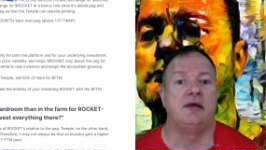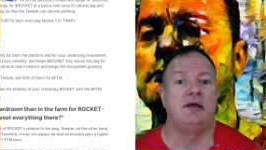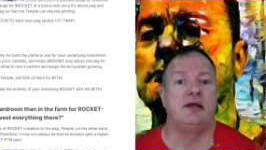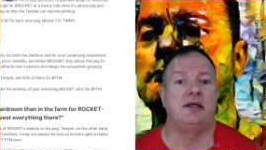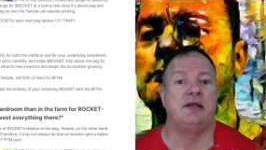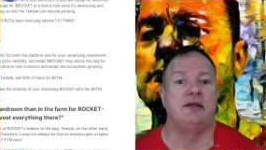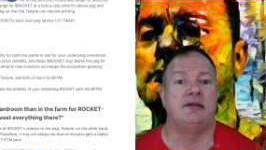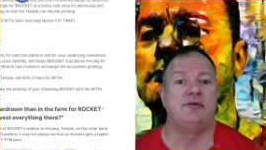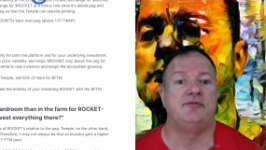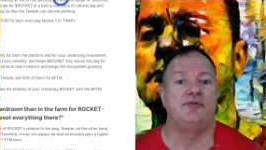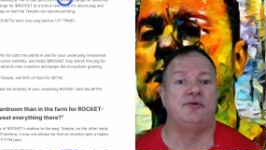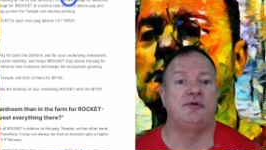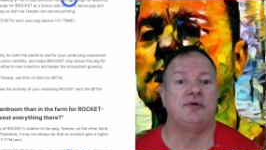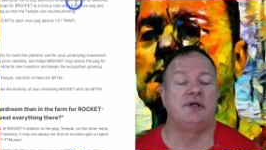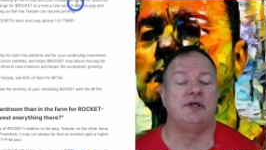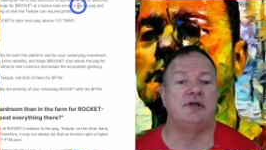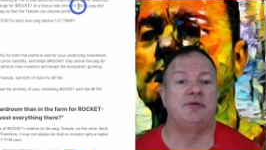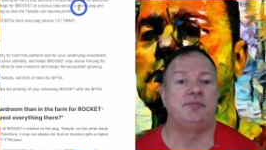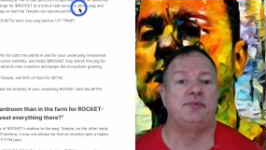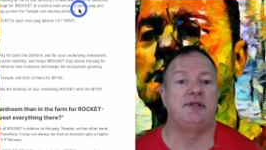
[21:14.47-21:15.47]
And if you're
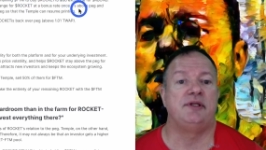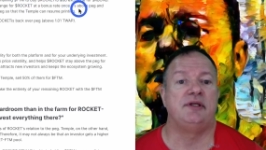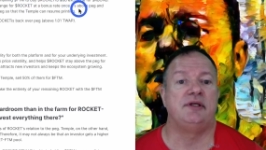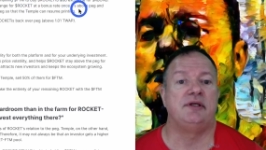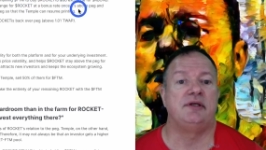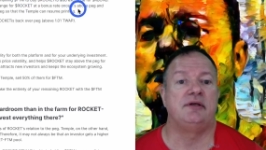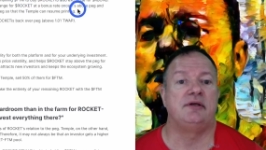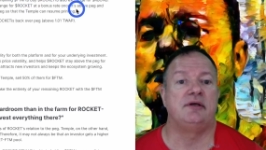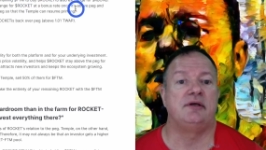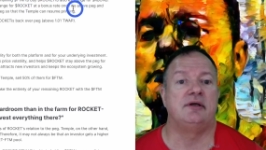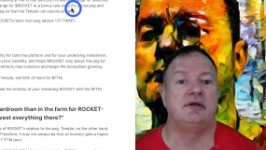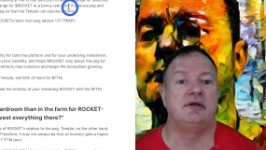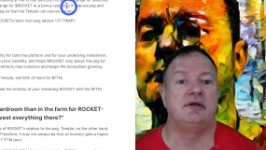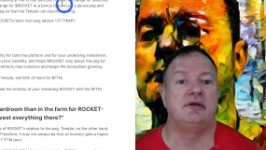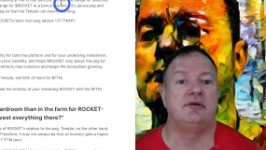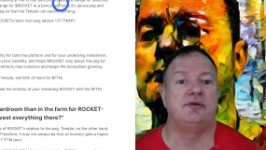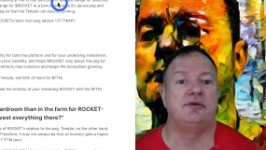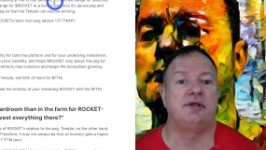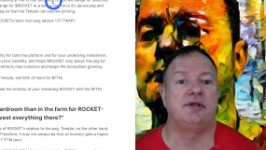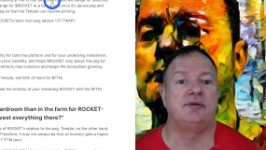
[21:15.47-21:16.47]
LPing,
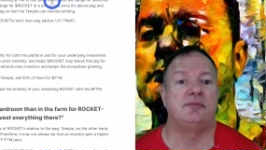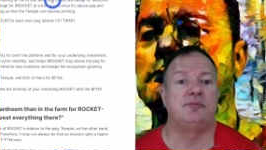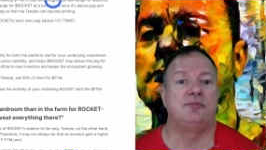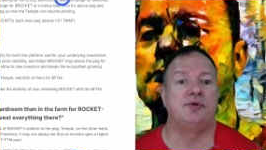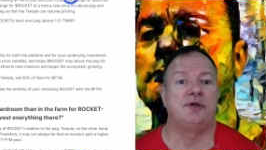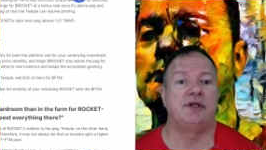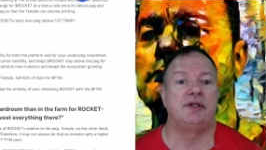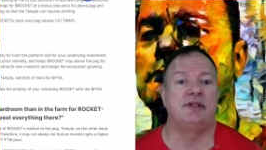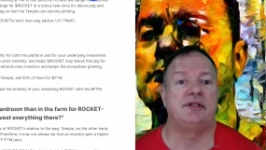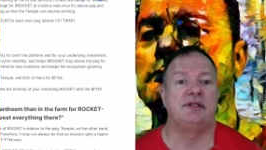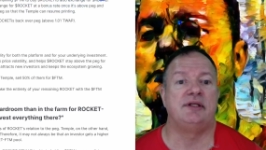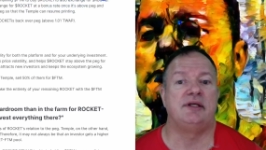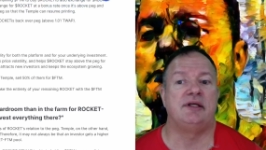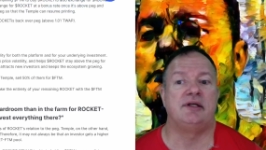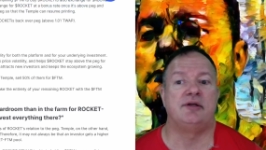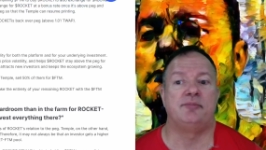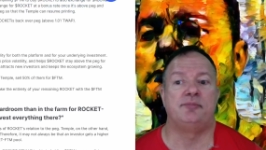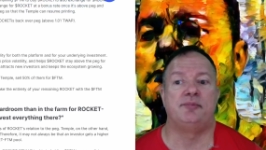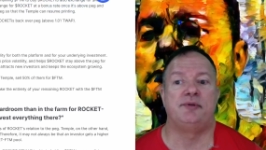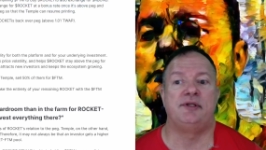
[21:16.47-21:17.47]
you can break the
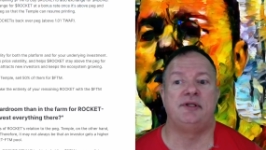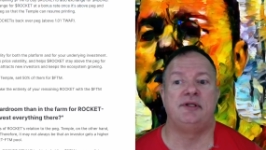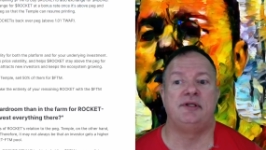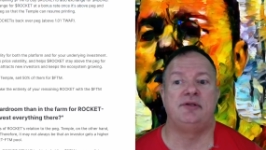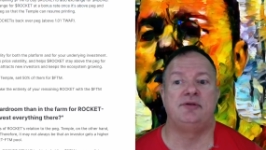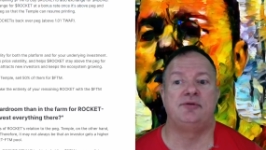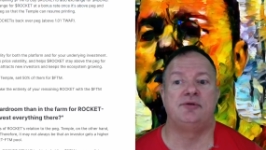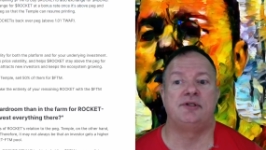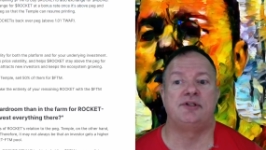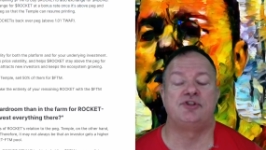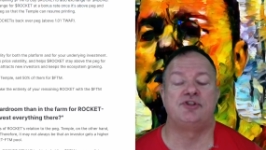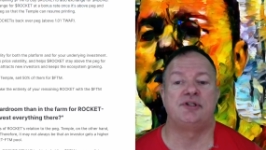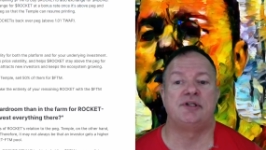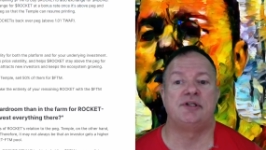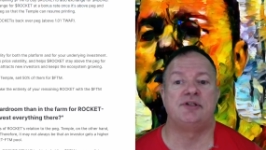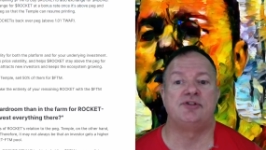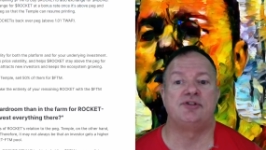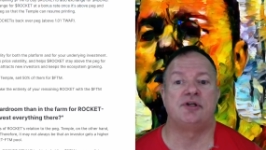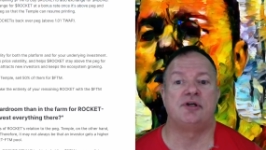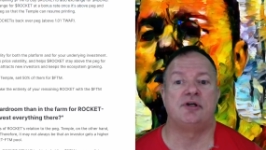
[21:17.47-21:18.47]
LP to
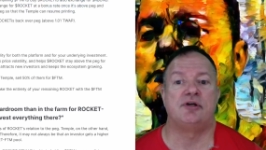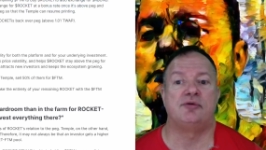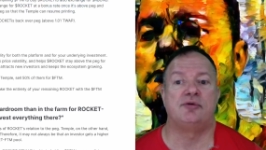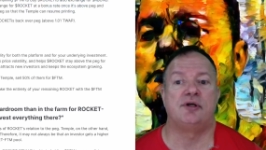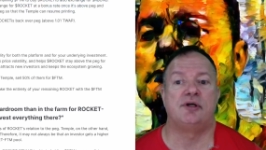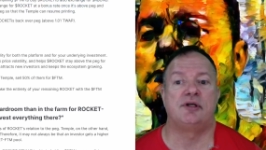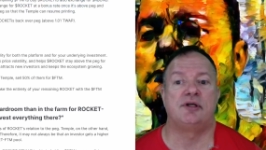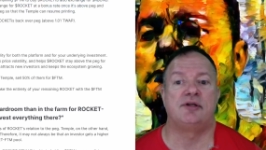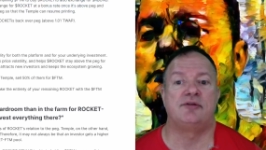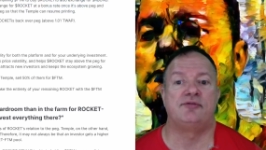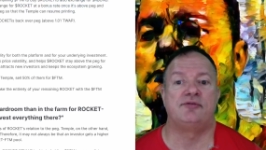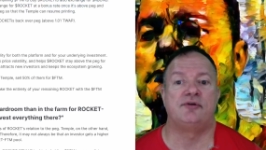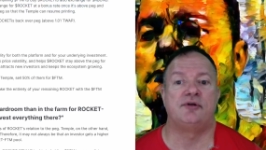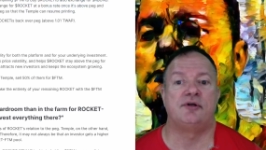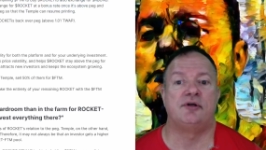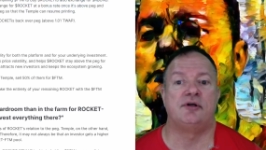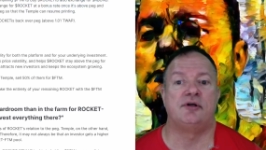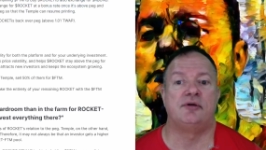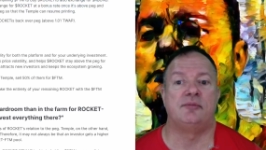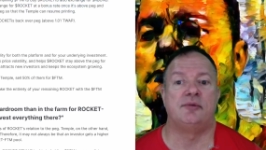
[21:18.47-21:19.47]
exchange ROCKET for
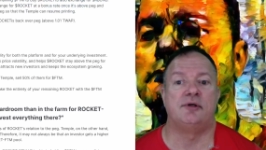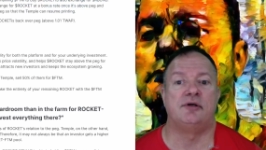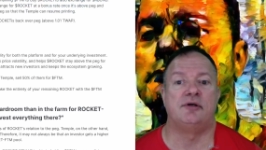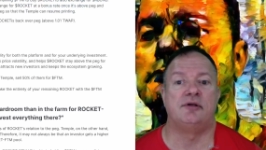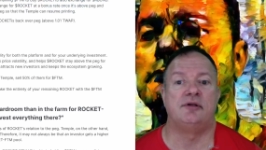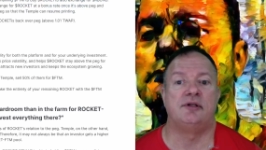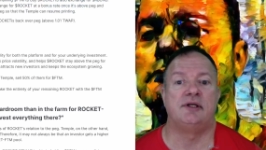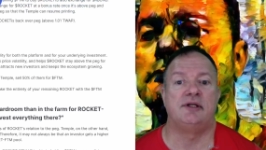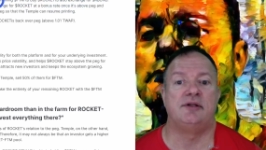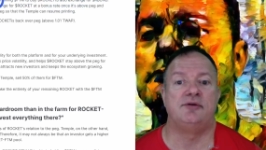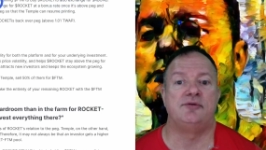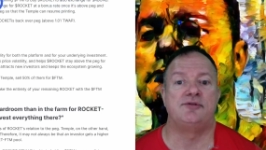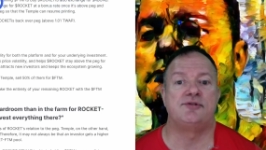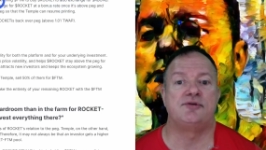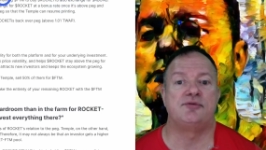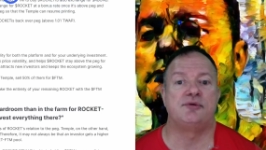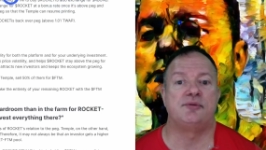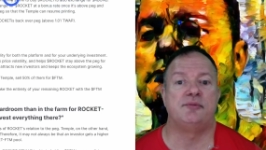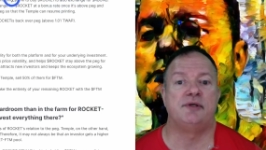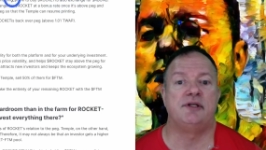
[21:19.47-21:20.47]
RBOND and use the
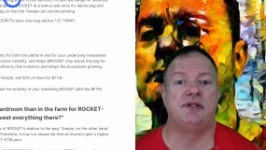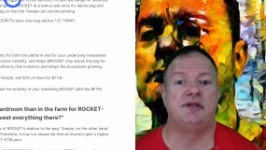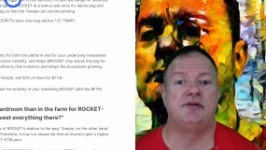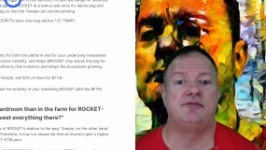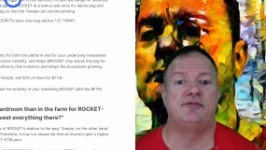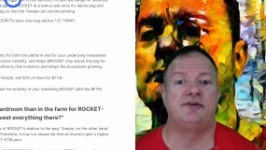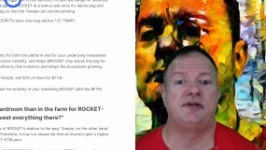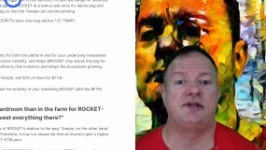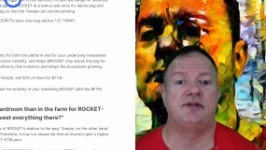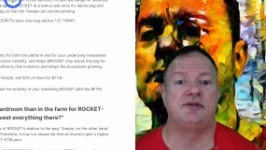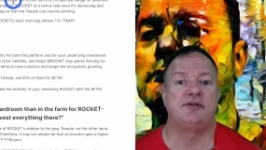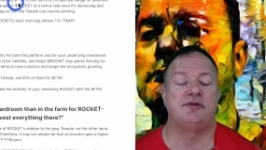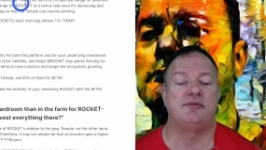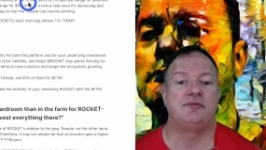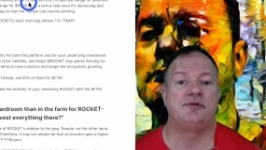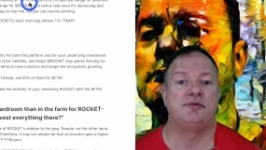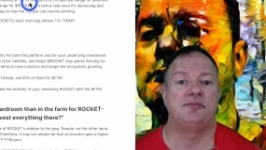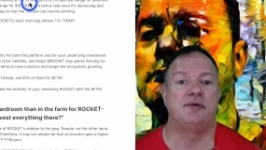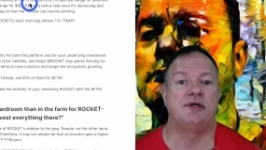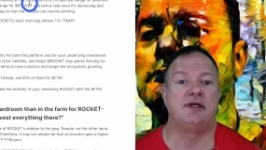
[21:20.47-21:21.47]
remaining Fantom
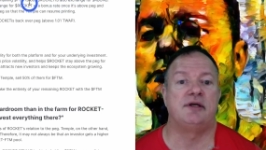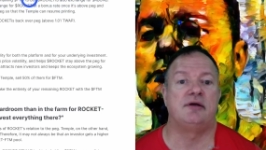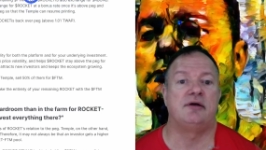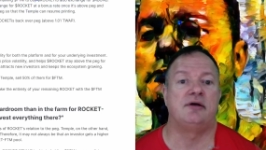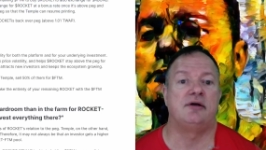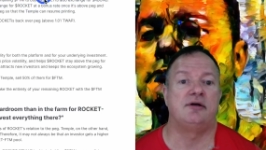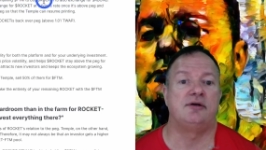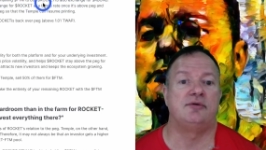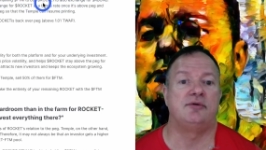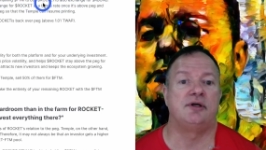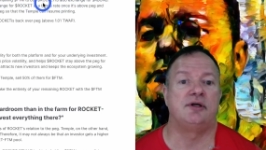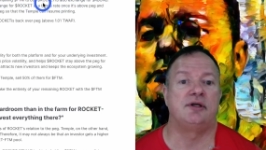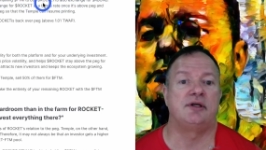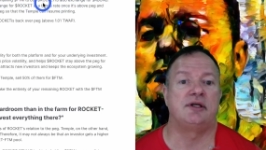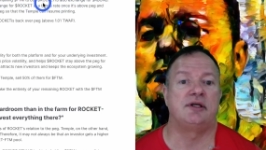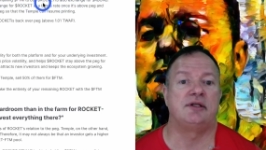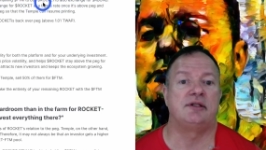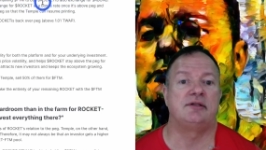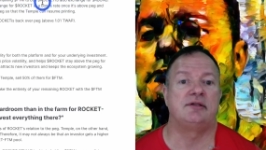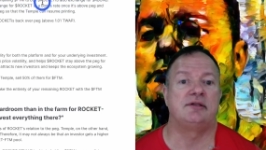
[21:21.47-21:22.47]
to buy
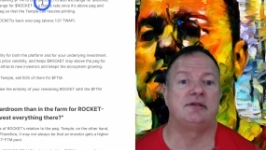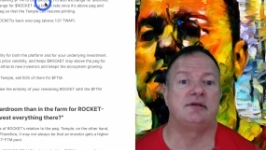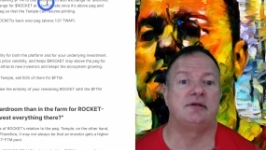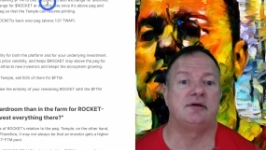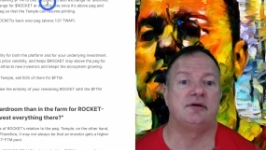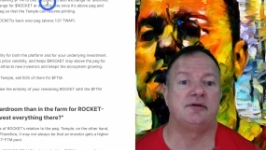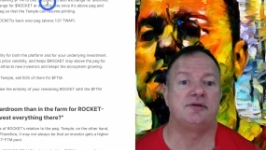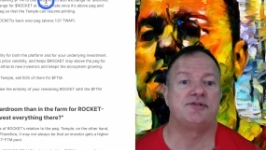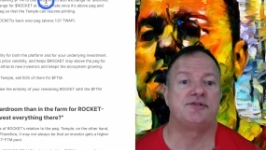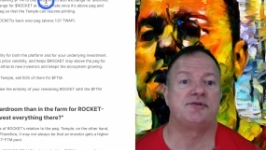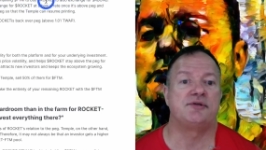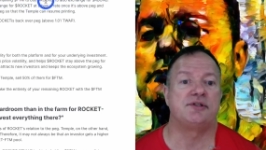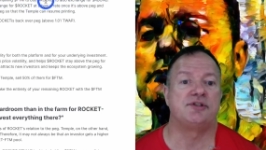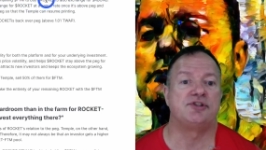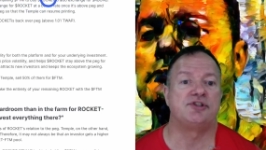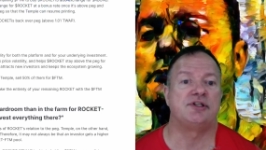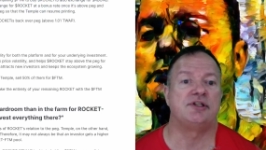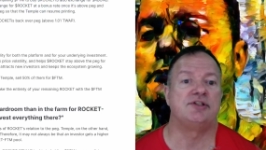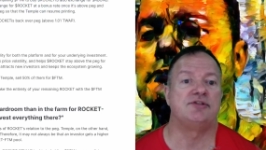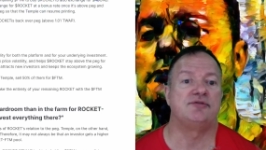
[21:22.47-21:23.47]
ROCKET, also
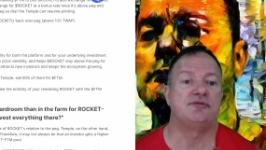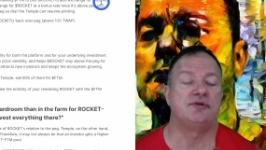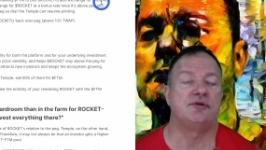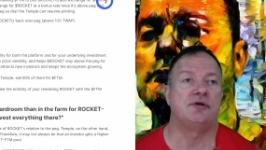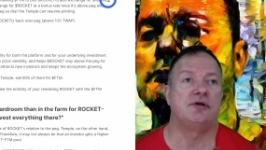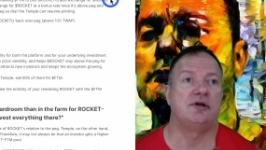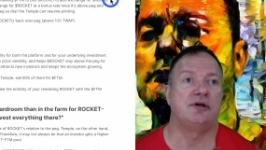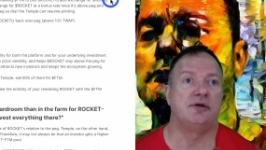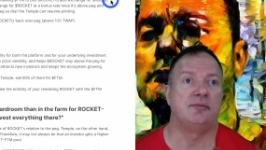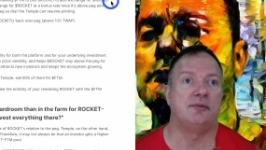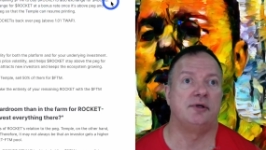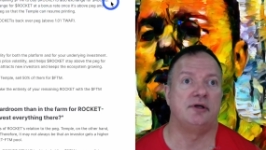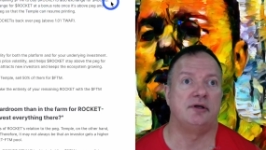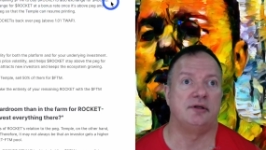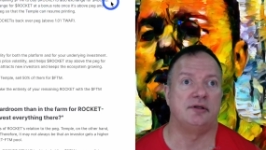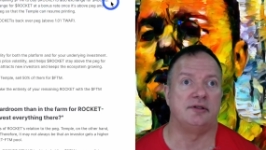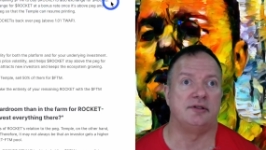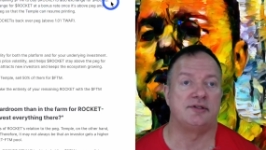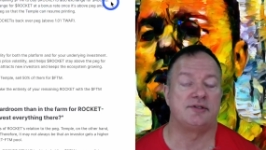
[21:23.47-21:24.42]
exchanged for RBOND.